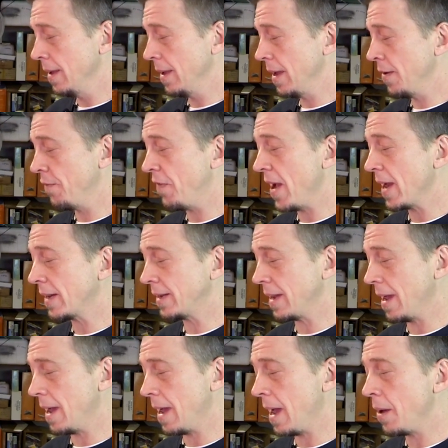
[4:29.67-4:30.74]
In fact,
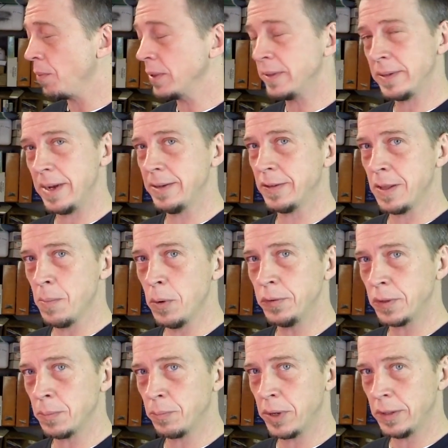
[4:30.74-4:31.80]
I would say it's the most
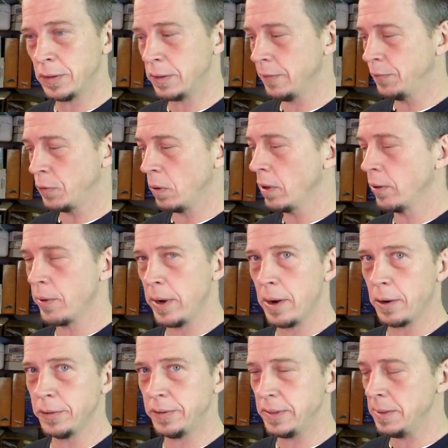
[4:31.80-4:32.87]
impressive toy-grade
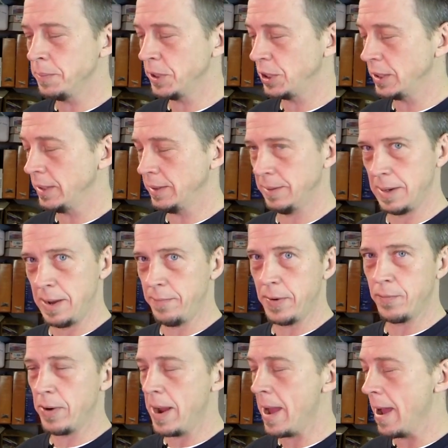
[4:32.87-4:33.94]
RC machine I've
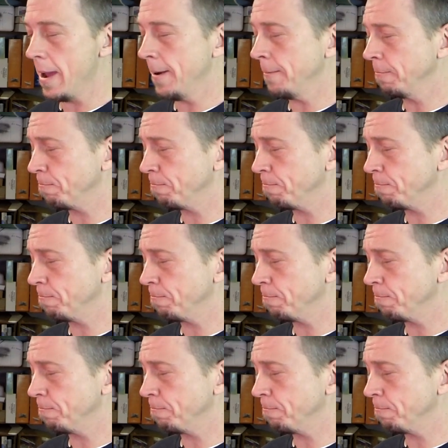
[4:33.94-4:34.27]
ever had.